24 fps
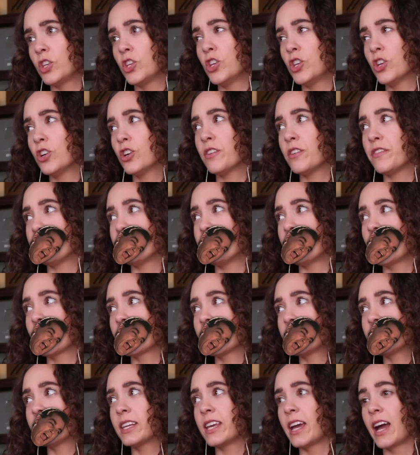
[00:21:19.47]
You're a
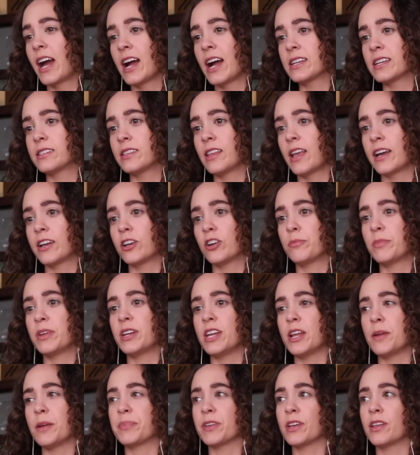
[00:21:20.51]
f***ing gaslighter,
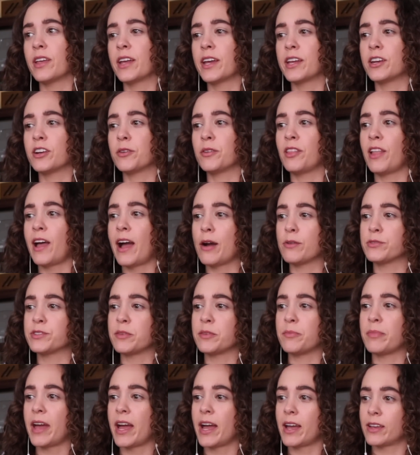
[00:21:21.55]
manipulator,
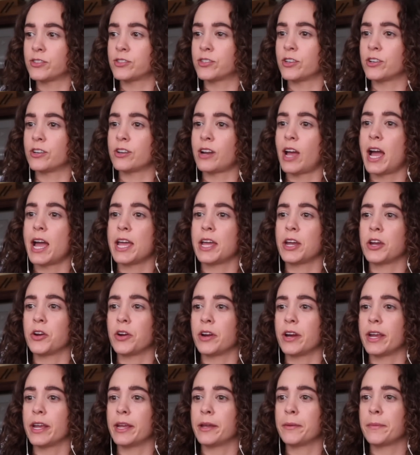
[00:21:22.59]
lousy bastard. I
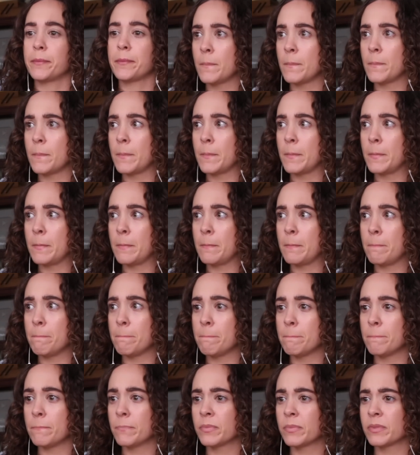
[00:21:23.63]
agree. Get out of
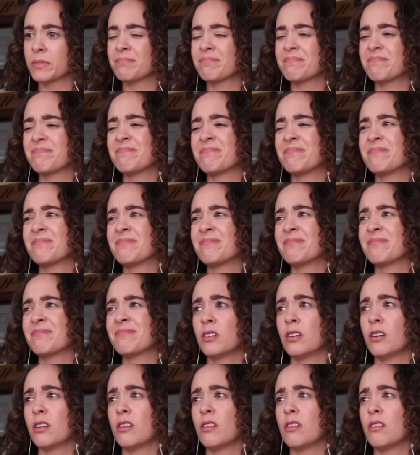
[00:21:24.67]
my life!
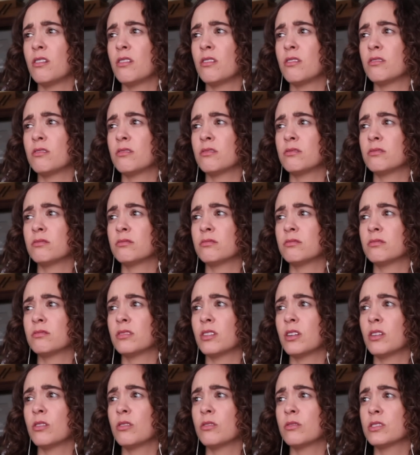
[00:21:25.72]
Oh.
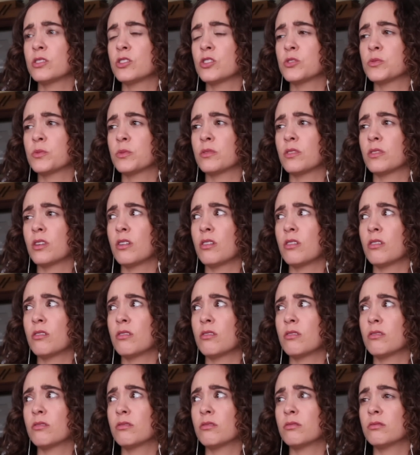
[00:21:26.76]
Oh, this is,
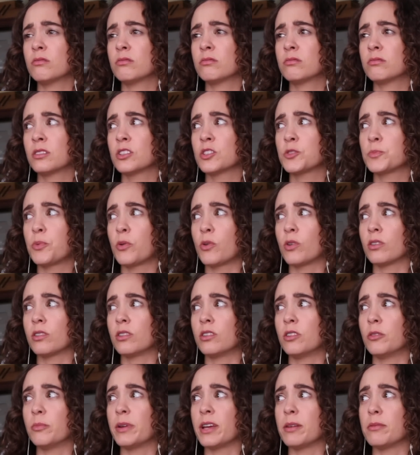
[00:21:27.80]
oh, this poor
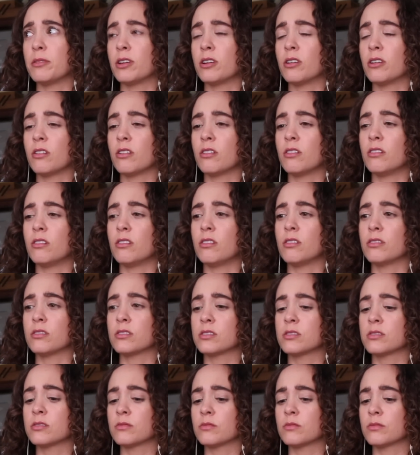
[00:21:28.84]
little baby
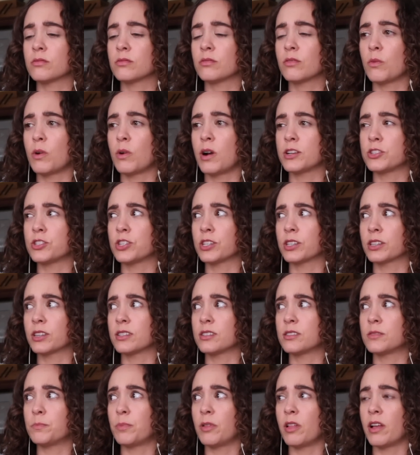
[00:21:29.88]
girl's watching
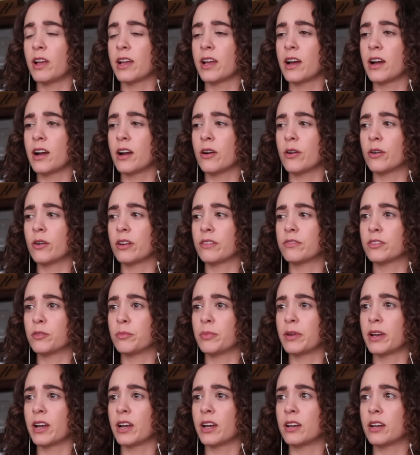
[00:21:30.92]
this play out. I feel
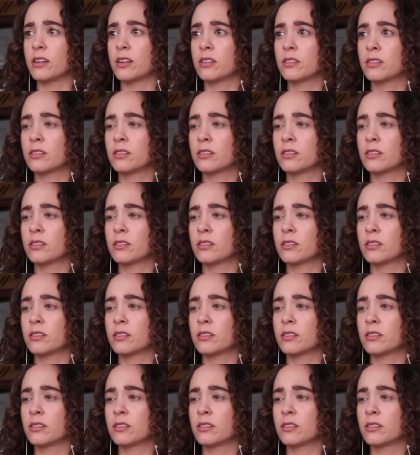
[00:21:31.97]
bad.